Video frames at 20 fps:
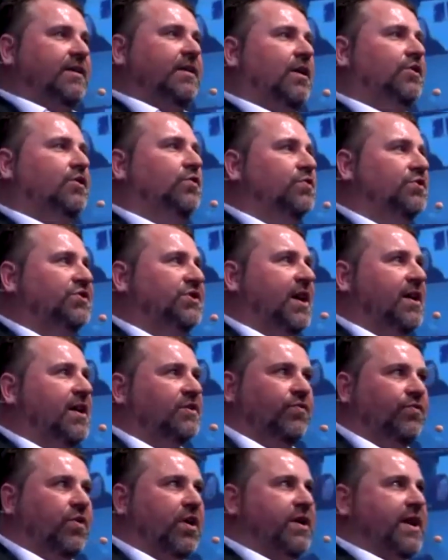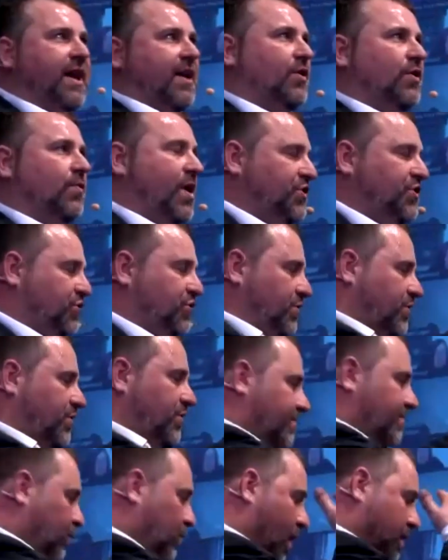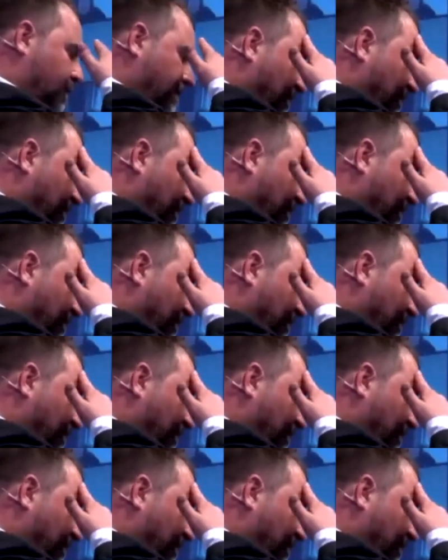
on your sales right now. Question number 1.